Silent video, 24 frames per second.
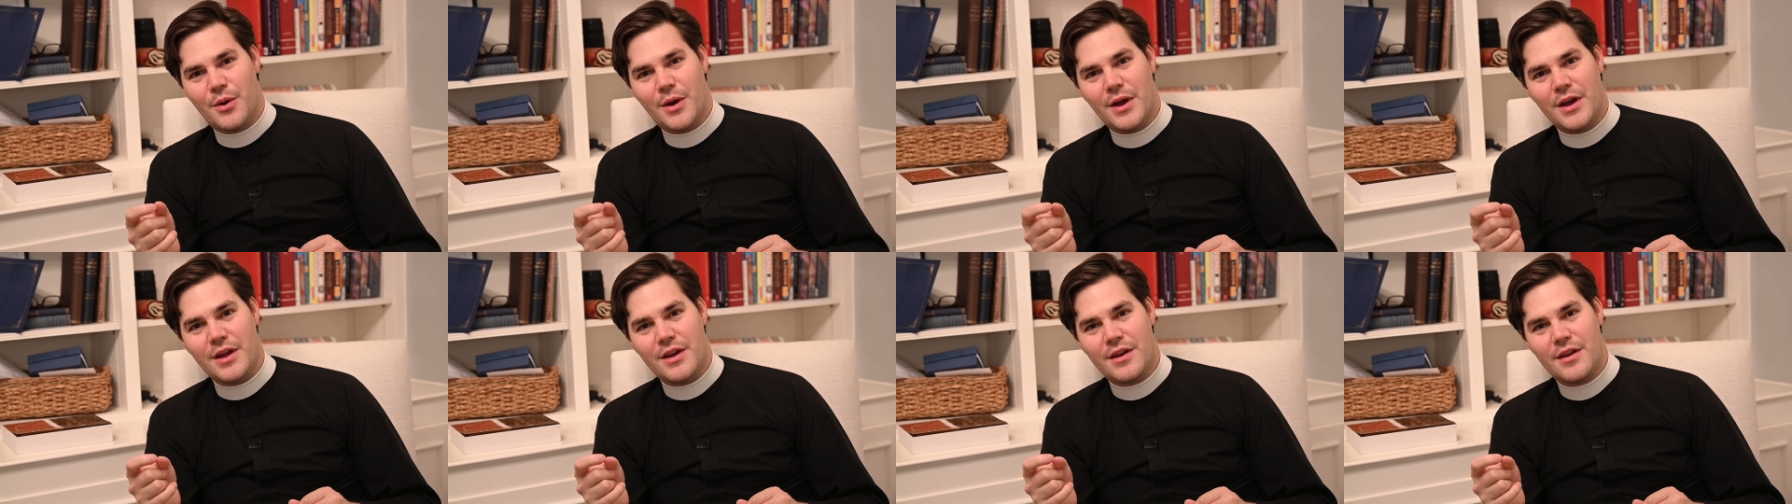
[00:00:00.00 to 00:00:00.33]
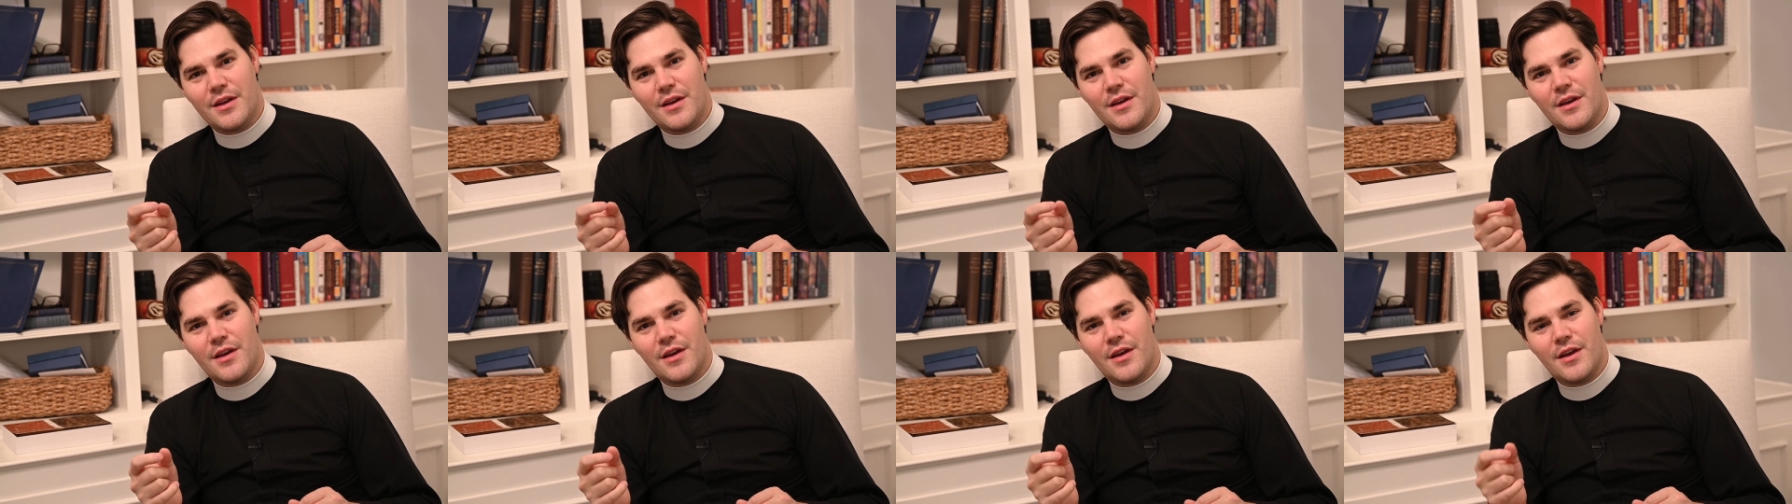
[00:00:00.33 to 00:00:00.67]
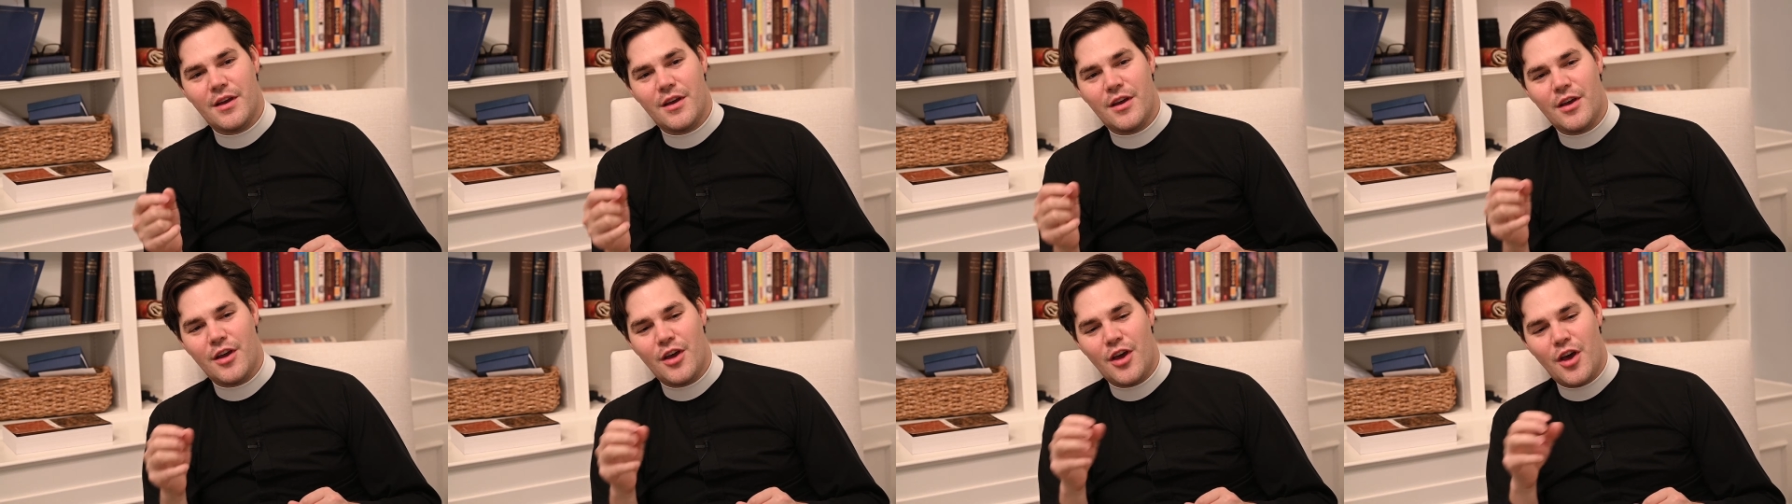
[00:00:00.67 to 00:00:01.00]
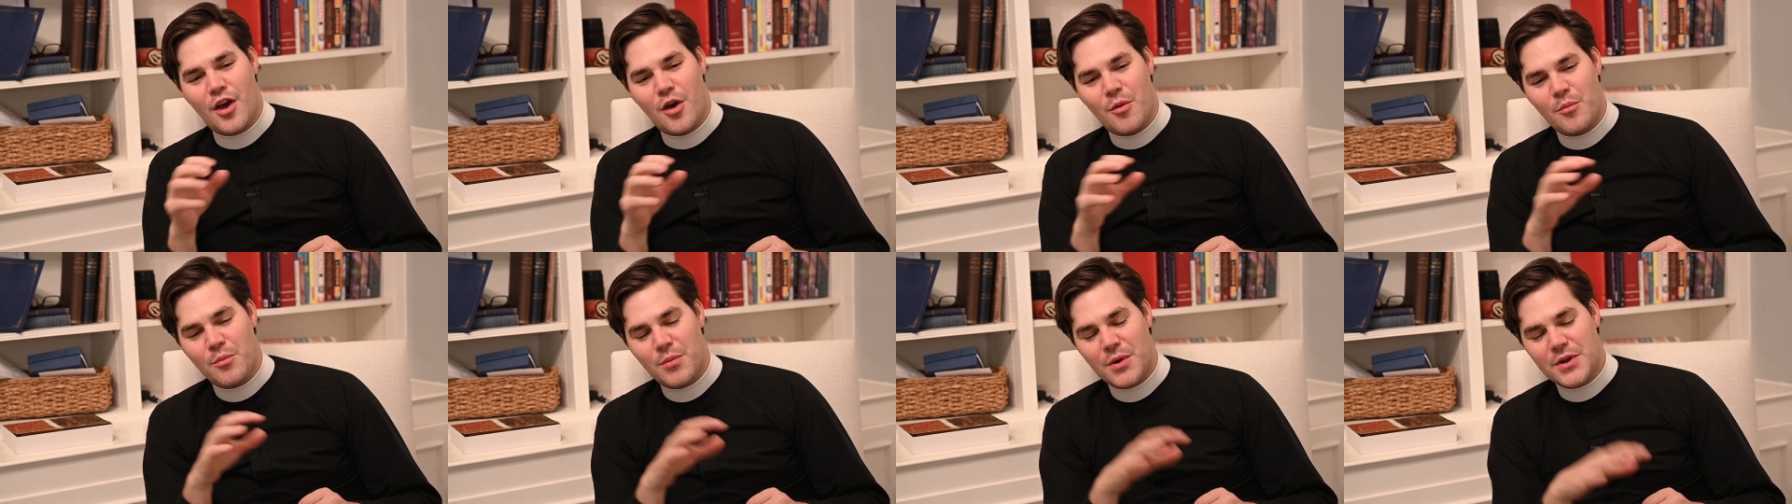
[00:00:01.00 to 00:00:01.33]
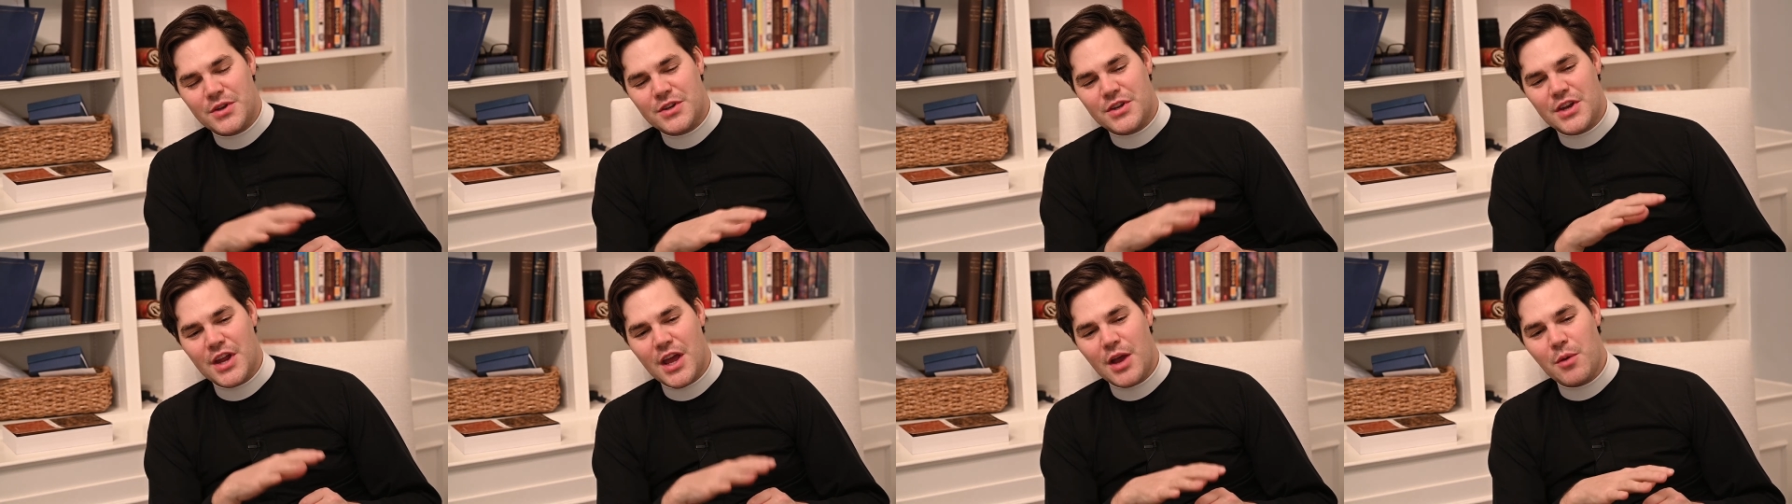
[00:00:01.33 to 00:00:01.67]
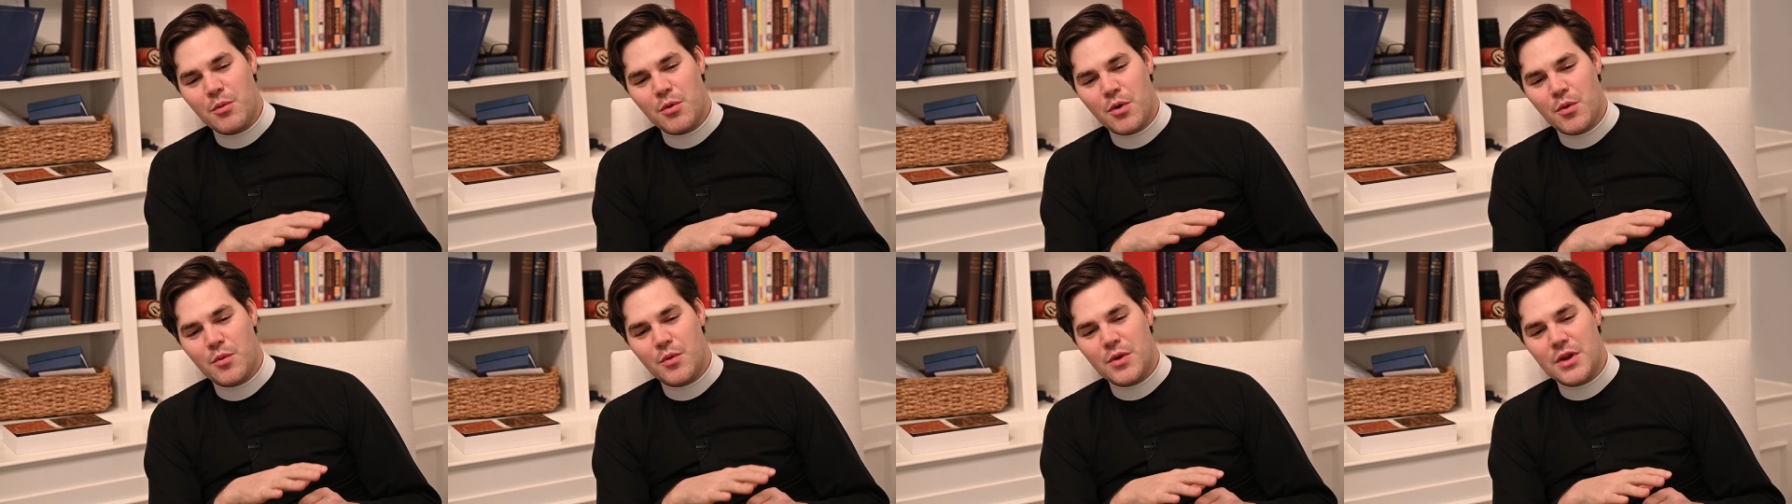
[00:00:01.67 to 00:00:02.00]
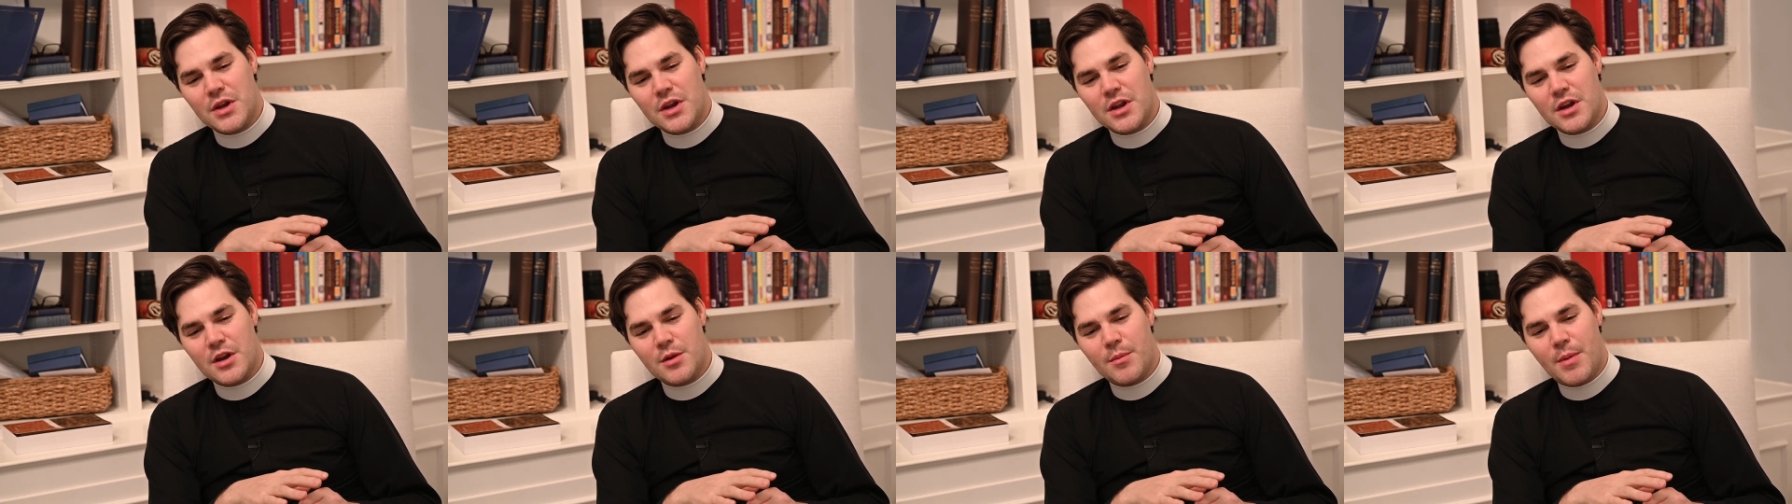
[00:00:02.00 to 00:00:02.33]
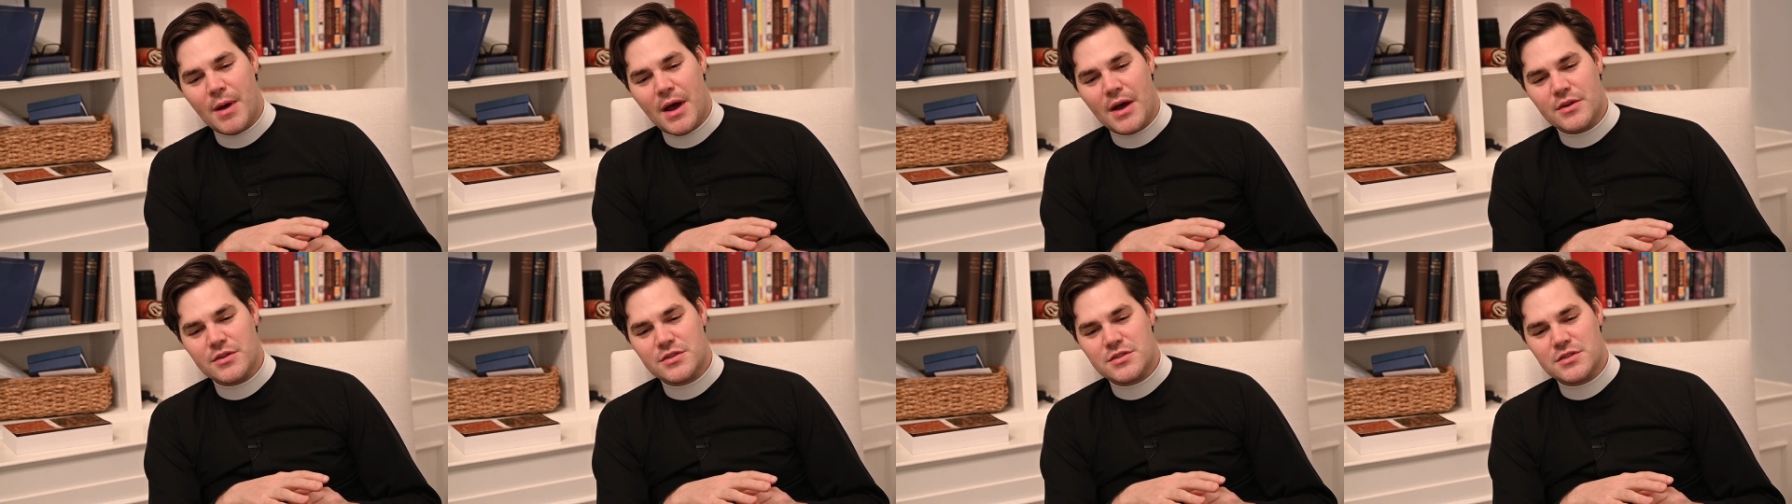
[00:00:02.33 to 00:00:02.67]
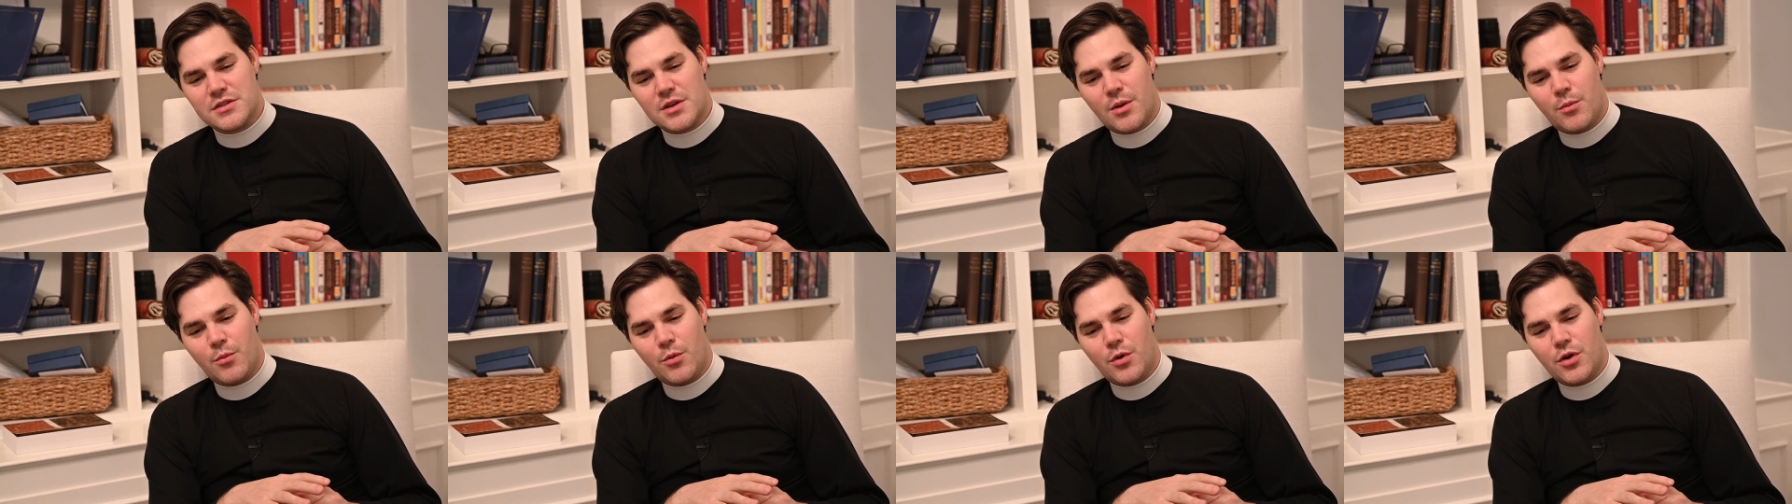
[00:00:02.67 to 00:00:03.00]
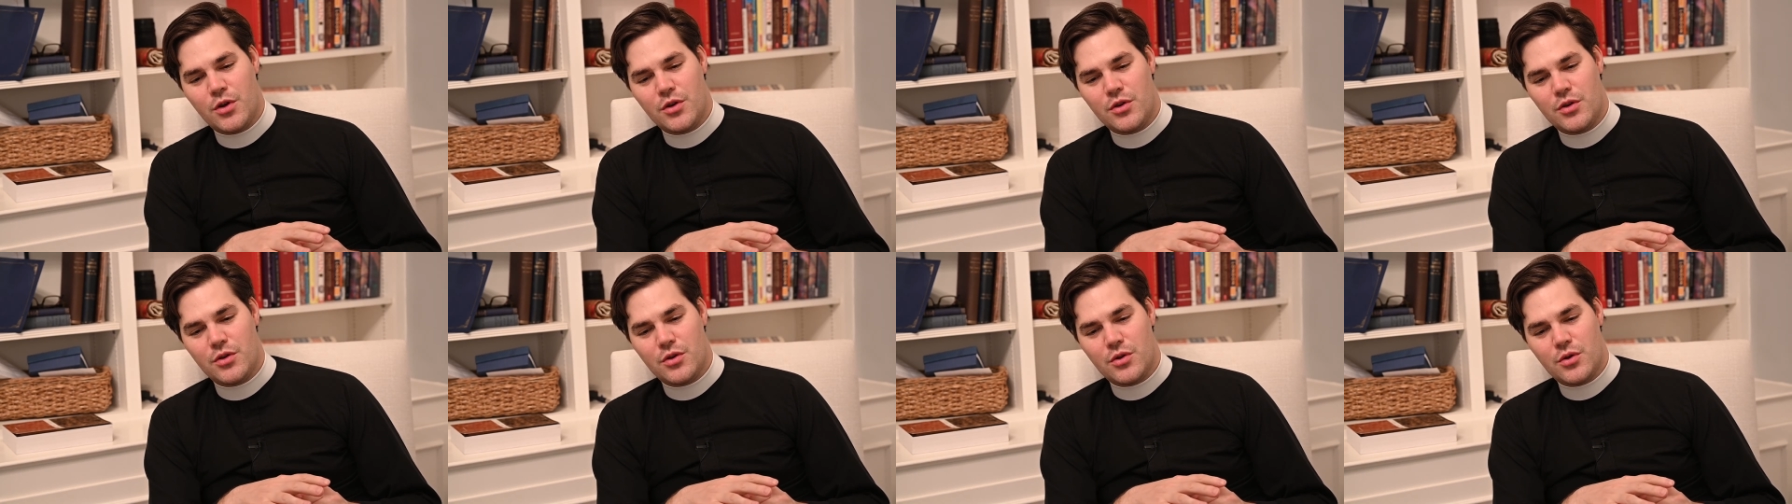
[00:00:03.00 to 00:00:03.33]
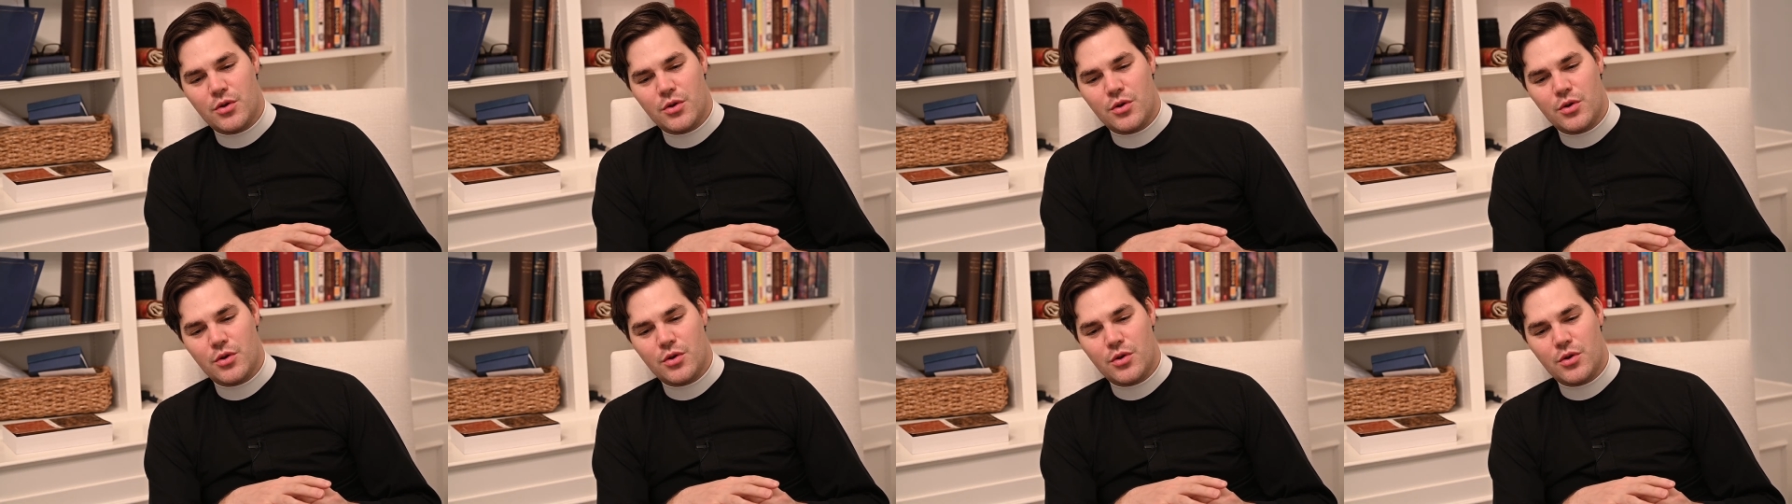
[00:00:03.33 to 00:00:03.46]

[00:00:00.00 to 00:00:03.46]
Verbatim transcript: it, but today we're reading about someone